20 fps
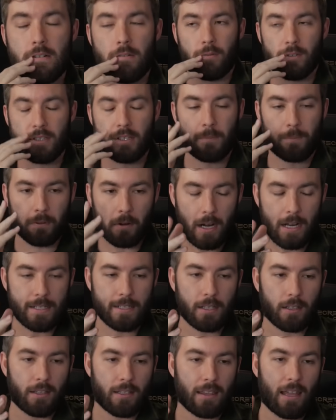Well,
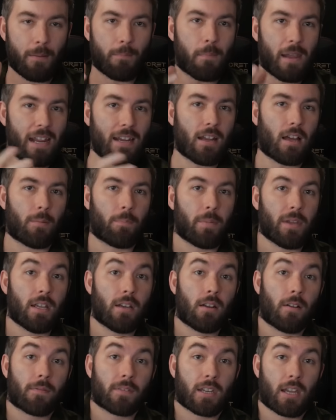surprisingly, that may not be
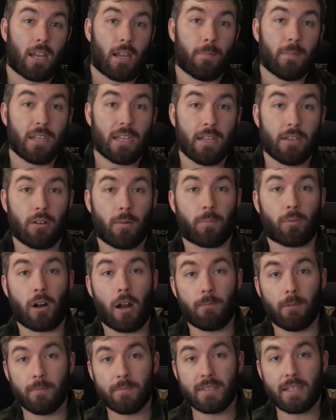enough time to get your
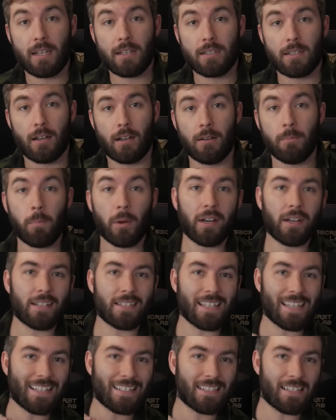problem set done, but
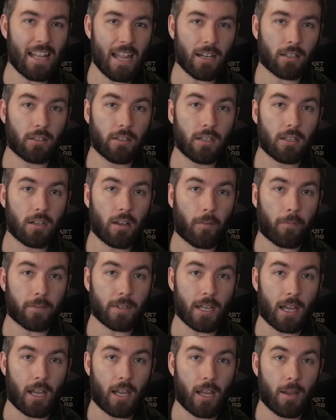it's exactly enough
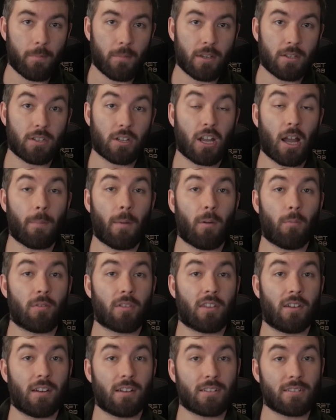time to come up
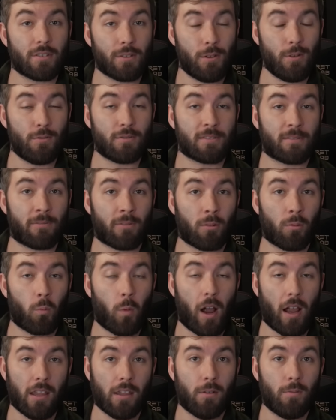with an excuse for
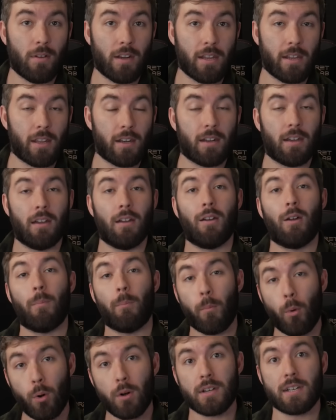why you need
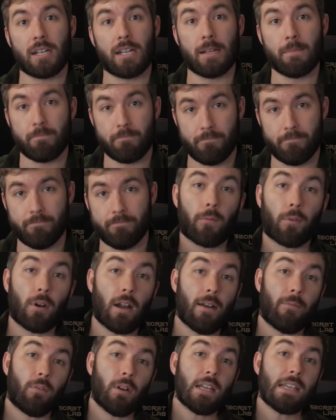more time. For
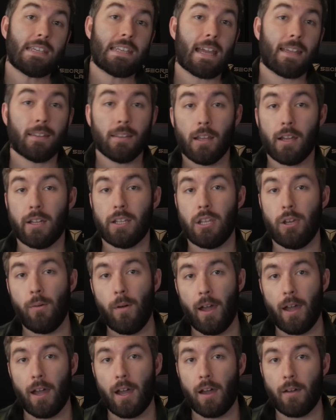every deadline you
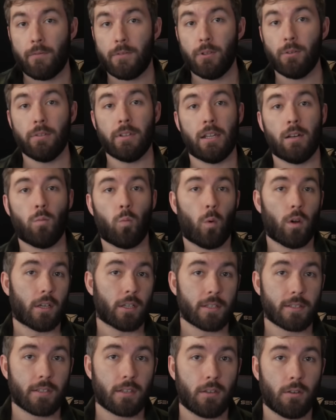have, you'll need one
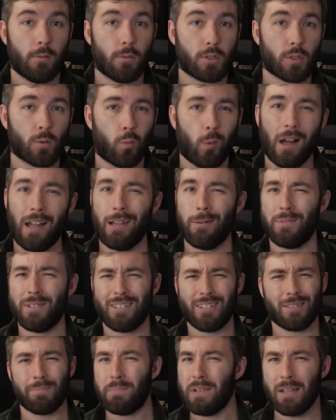excuse why it would
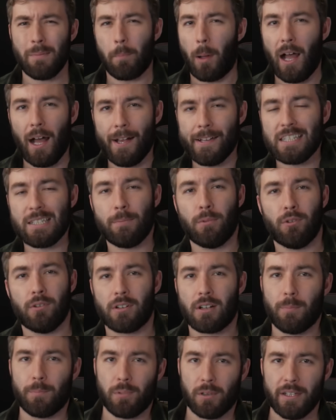just be impossible to
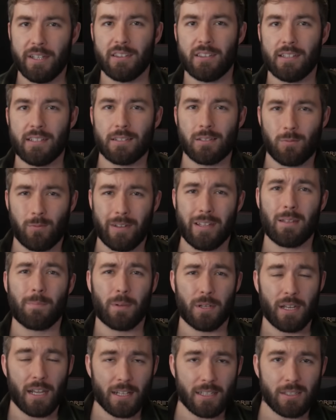complete this week,
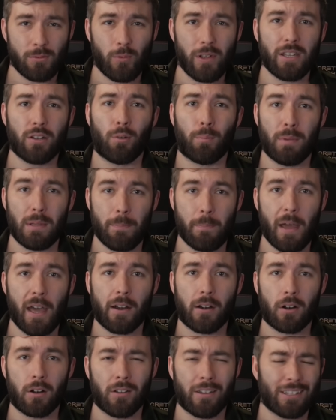but next week will be
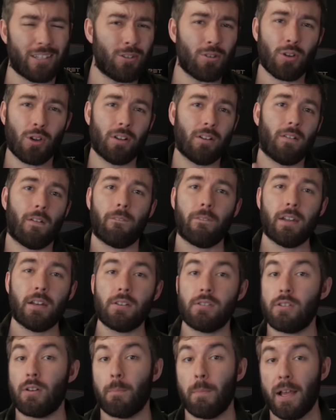better. Like, you couldn't
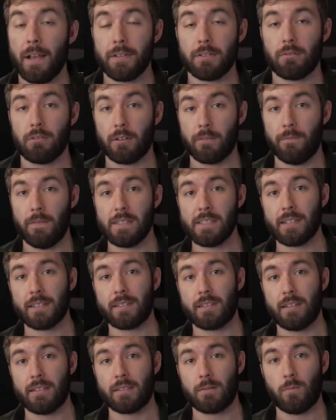finish your mastering
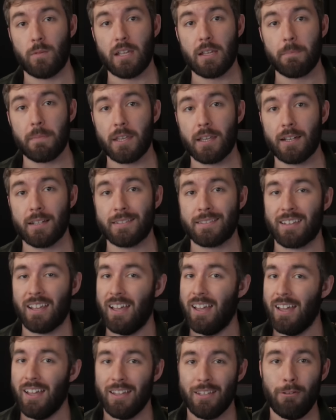physics this week because
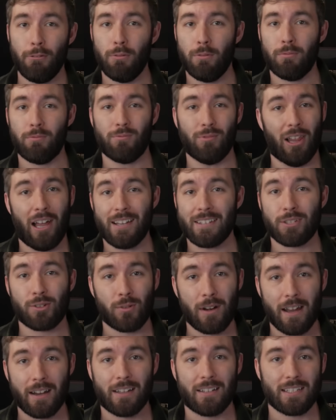you lost
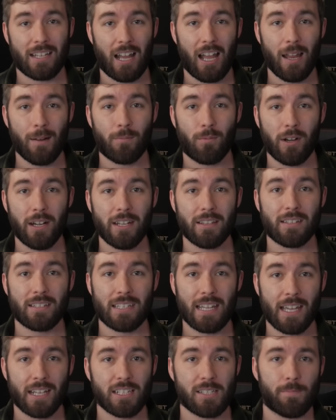track of time reading the
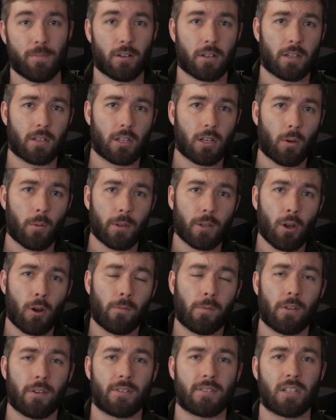textbook and going
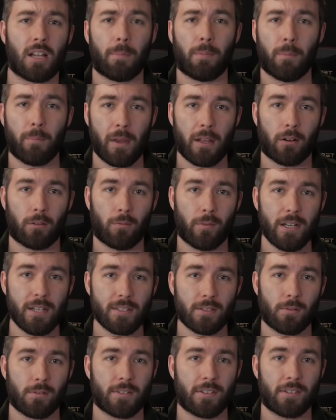over the supplemental
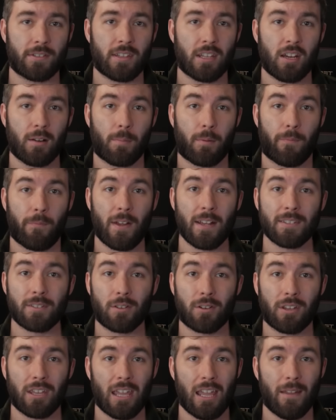resources that your
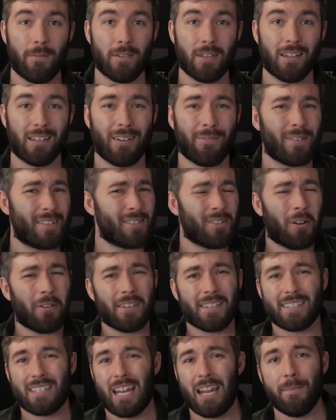professor gave you, and if it's all
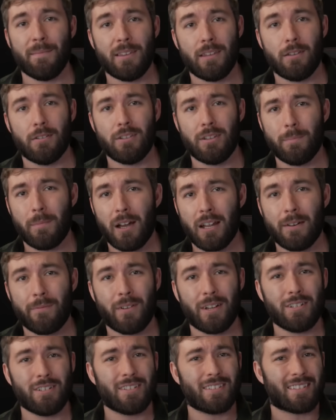the same to you, do you mind if
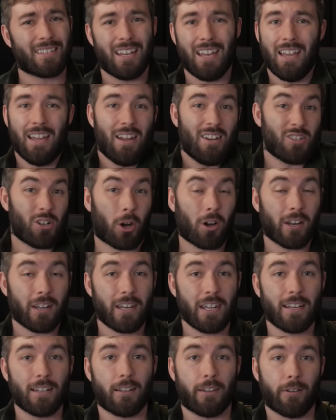I just turn
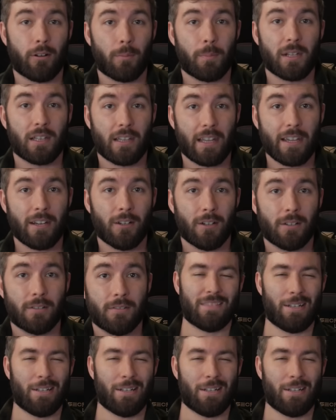it in a little bit later?